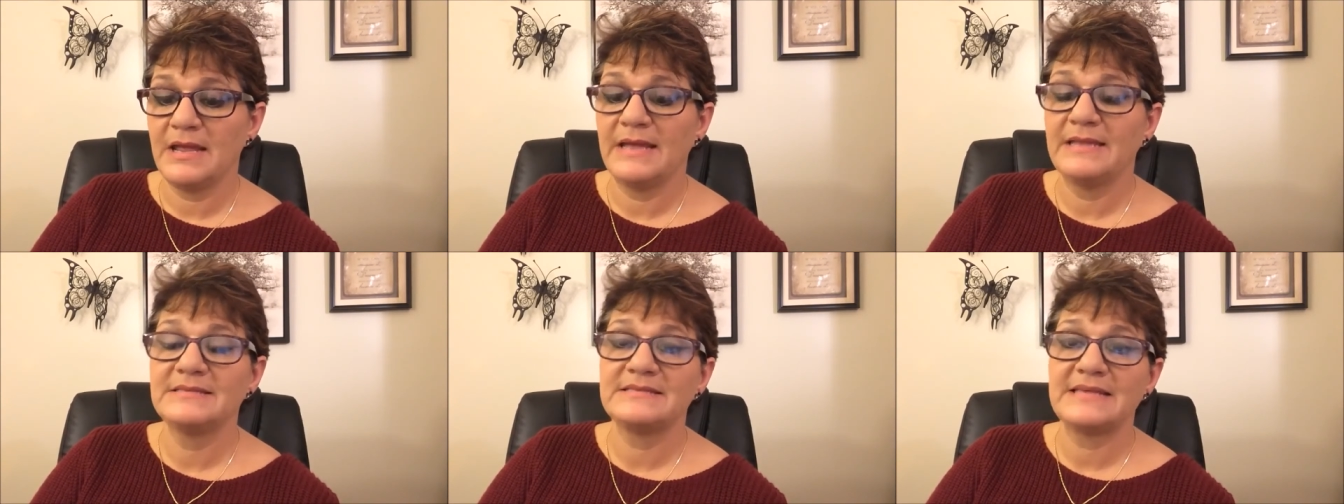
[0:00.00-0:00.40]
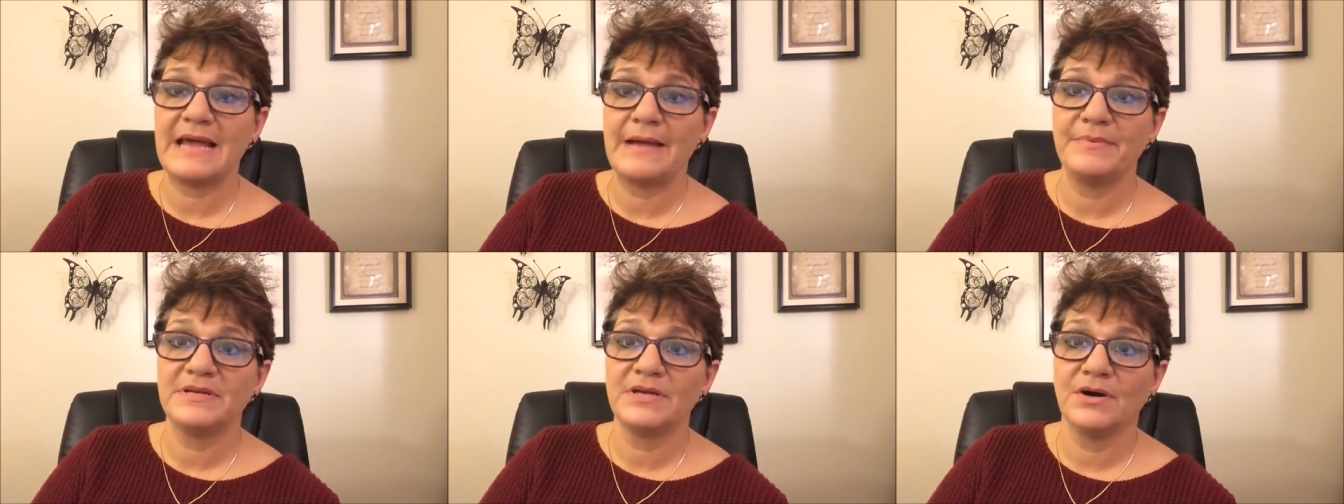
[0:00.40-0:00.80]
and
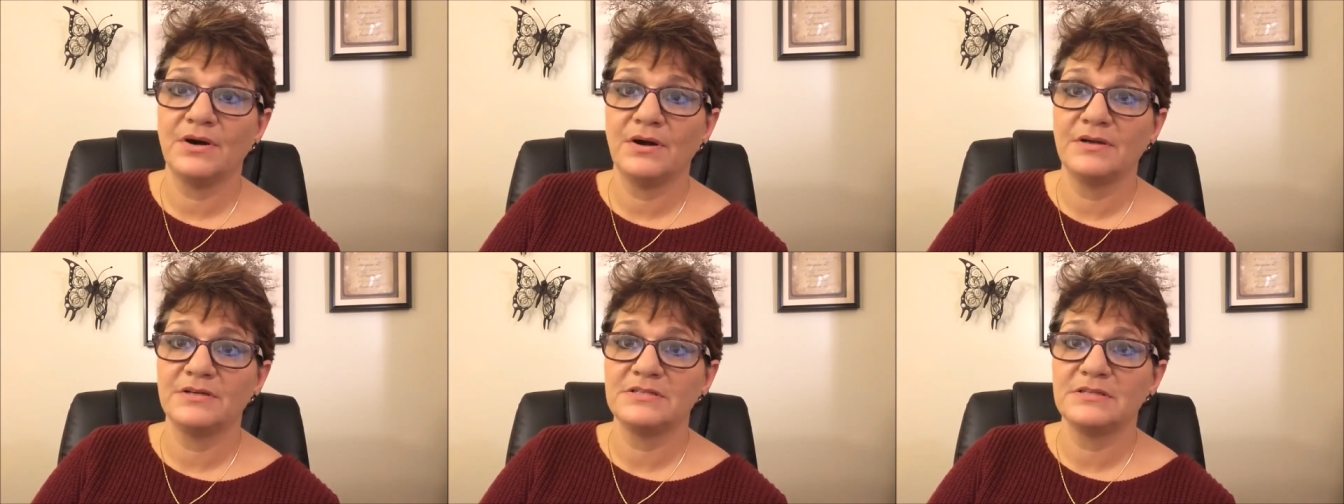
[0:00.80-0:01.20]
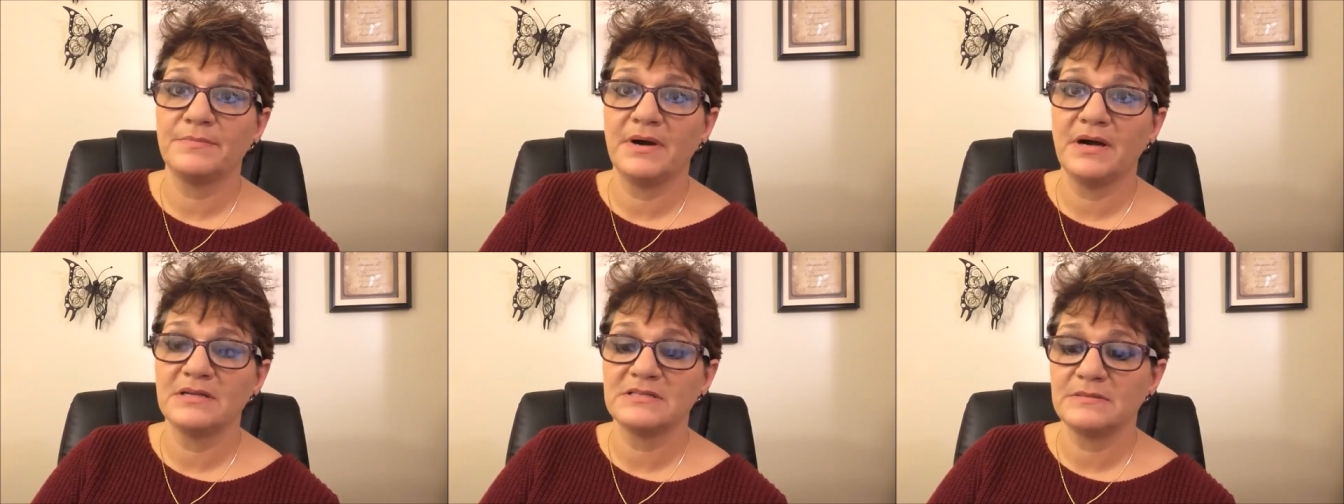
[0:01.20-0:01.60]
sabotage the
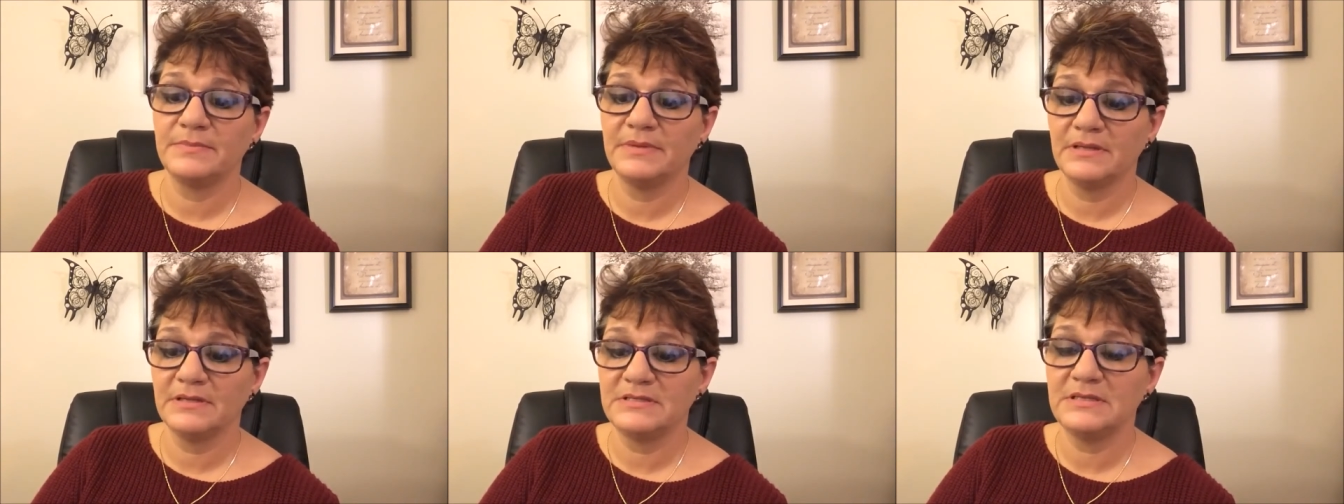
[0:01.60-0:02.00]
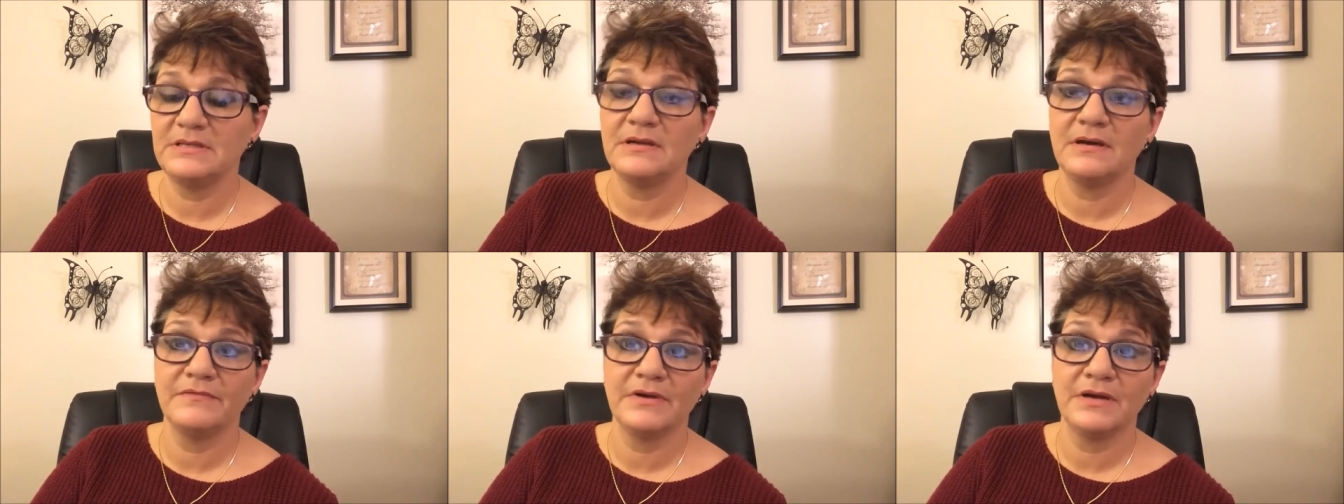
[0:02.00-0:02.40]

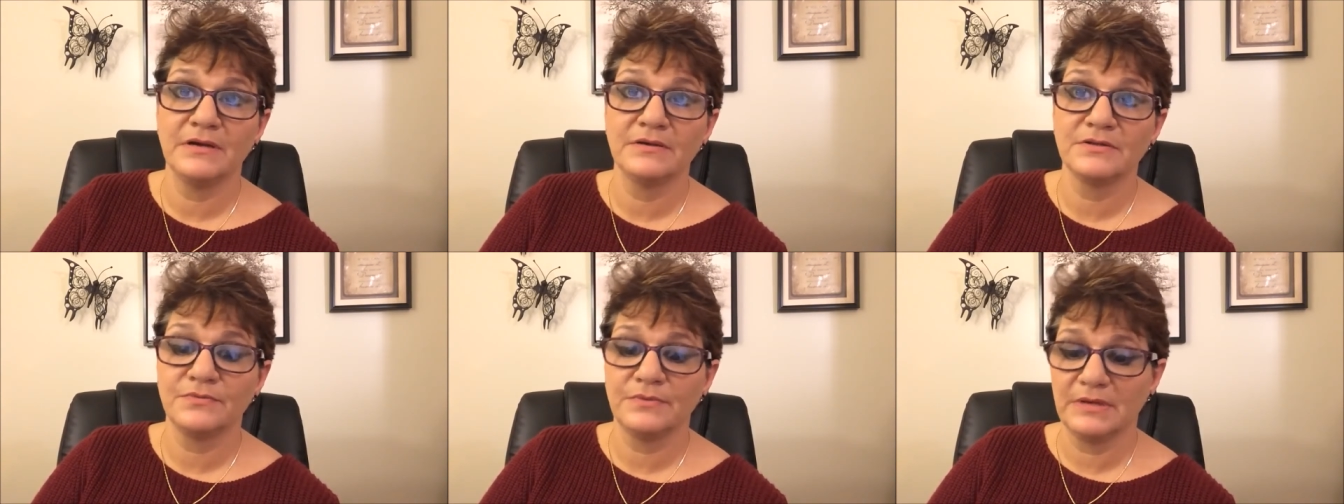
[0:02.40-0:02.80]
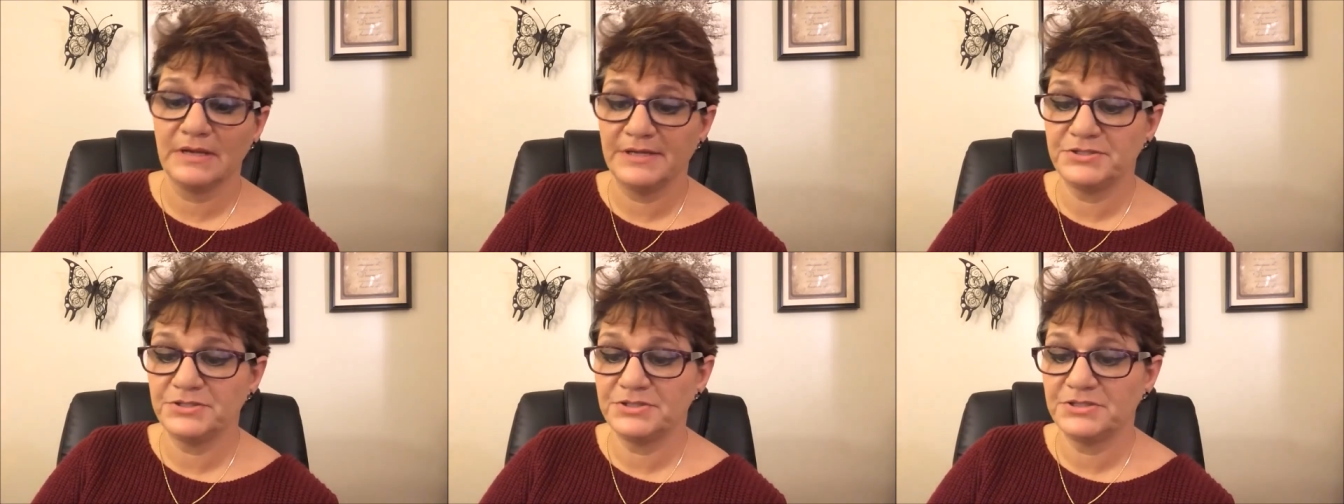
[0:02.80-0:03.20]
possibility of a healthy
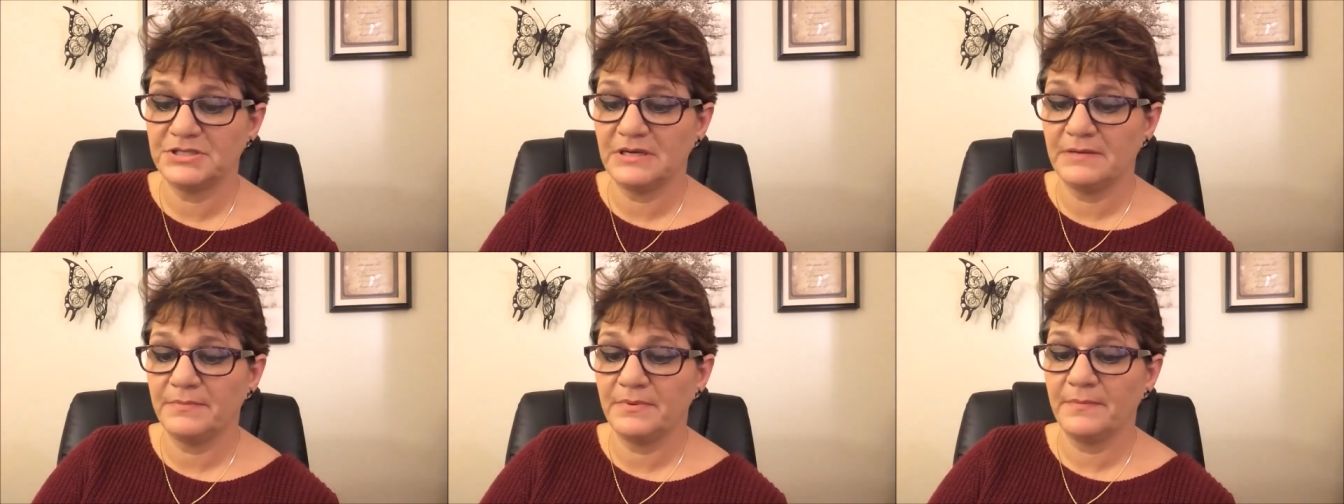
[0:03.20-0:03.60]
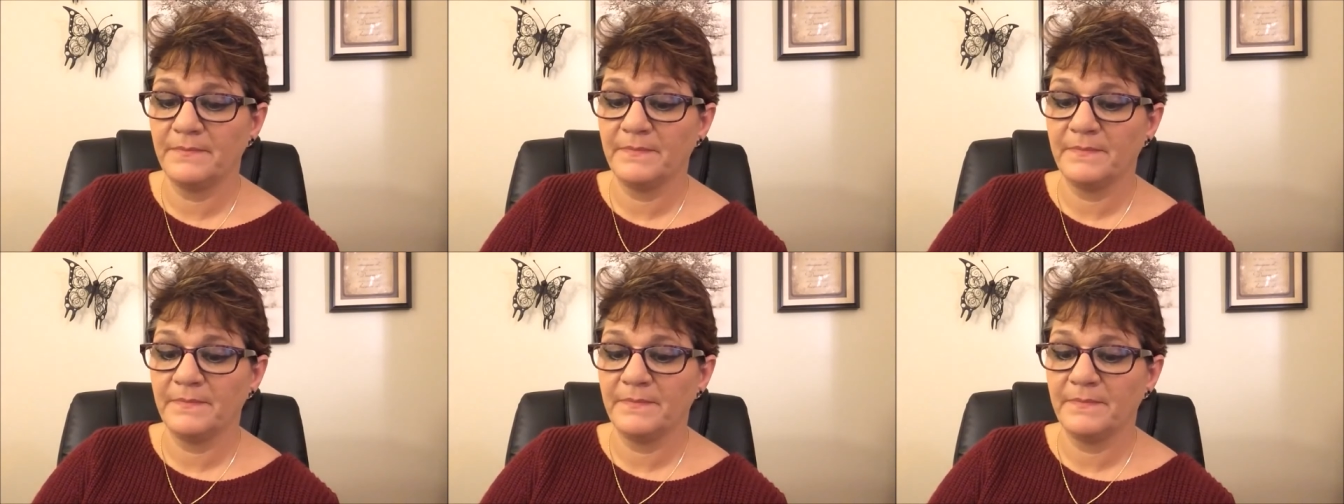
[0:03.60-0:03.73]
relationship.